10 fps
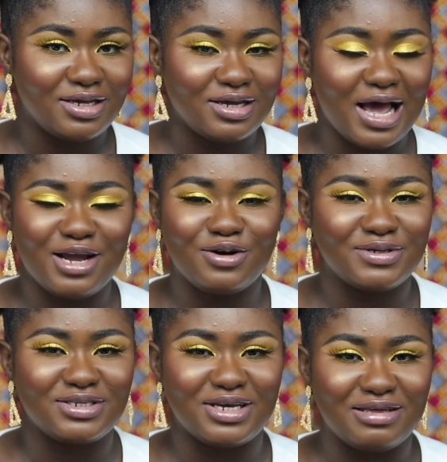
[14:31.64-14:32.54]
I
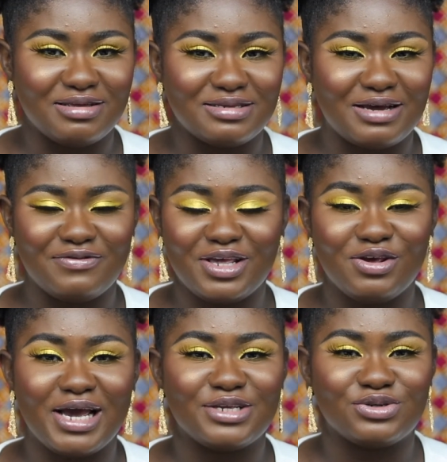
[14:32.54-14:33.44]
always say this. I feel like you
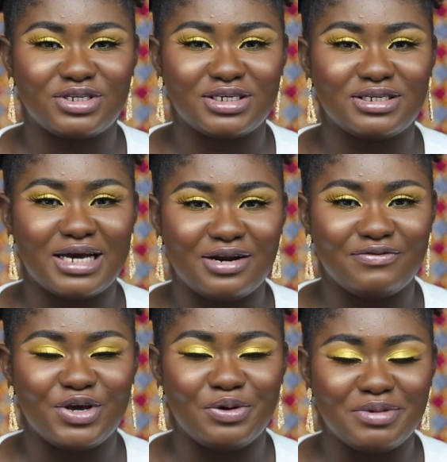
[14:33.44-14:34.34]
guys are sick and tired of
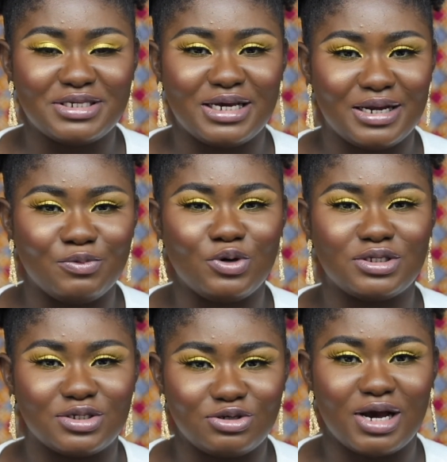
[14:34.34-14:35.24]
hearing me saying I'm going
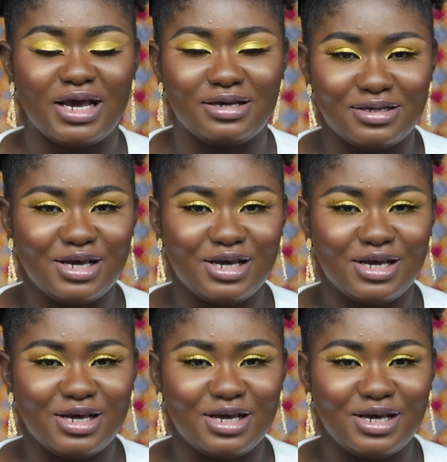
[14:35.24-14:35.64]
to try